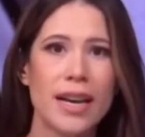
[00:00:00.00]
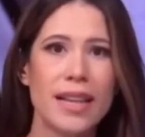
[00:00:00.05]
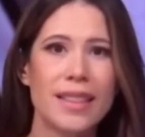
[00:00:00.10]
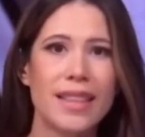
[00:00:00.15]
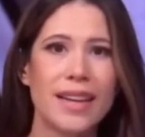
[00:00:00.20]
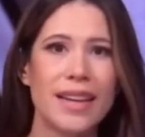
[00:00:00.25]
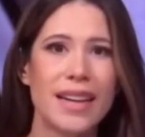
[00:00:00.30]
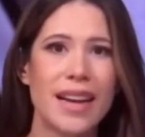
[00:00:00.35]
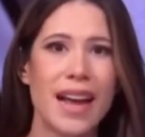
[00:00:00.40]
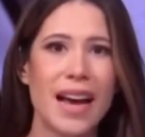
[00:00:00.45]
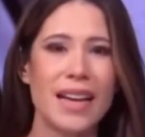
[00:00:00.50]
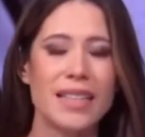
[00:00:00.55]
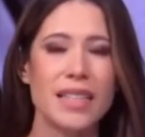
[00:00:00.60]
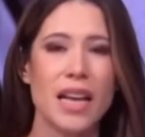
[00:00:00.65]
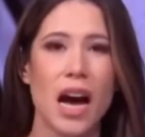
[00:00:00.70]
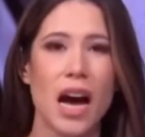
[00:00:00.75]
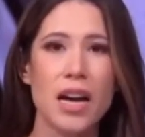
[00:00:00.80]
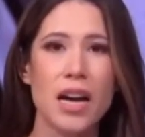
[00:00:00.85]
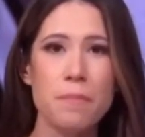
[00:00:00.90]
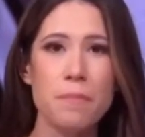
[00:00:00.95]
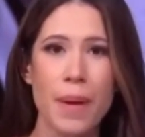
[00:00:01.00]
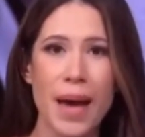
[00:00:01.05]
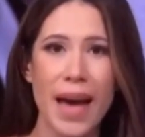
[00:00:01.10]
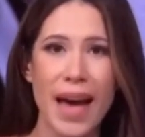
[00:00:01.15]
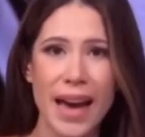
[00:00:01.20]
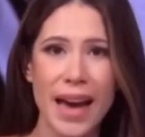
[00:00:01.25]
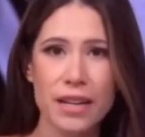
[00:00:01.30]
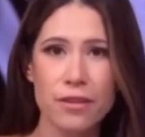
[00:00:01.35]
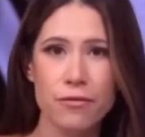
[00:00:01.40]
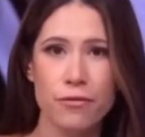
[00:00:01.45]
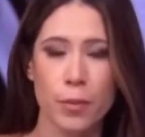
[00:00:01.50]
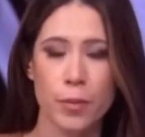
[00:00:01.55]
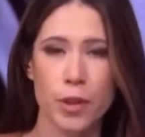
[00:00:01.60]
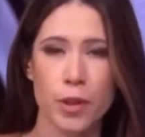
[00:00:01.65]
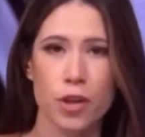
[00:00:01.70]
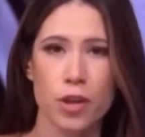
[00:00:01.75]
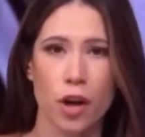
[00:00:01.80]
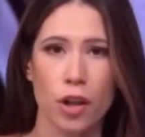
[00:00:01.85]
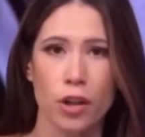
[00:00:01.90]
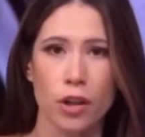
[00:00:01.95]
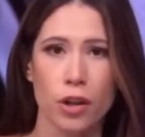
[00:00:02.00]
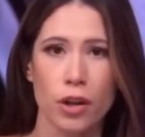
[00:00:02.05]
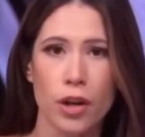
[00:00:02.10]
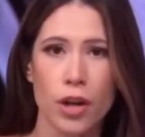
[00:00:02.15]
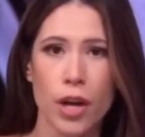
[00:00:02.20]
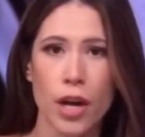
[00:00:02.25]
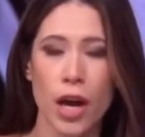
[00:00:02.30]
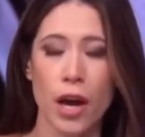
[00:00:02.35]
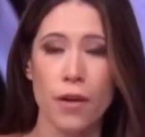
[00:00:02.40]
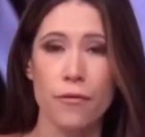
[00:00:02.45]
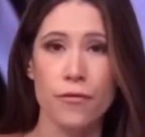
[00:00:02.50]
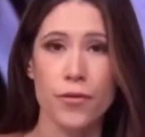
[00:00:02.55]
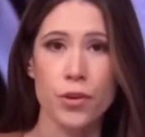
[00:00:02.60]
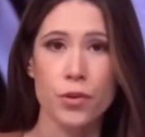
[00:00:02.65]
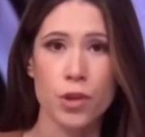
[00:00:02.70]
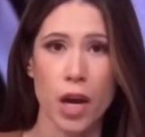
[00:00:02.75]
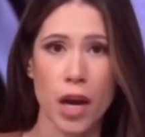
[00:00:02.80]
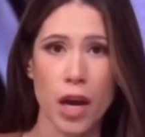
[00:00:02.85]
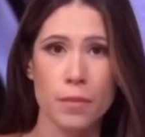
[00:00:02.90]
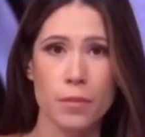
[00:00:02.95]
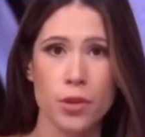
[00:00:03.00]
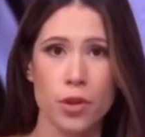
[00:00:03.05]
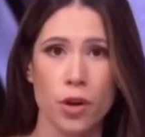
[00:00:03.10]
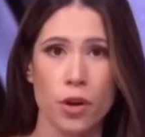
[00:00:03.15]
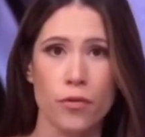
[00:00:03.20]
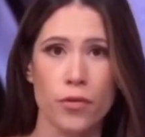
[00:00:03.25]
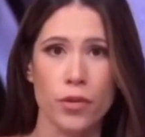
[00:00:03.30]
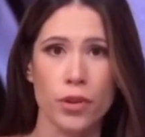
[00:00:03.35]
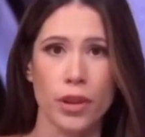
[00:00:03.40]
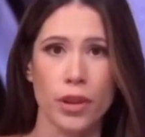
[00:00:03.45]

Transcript: that it has unpegged from the dollar a few times over the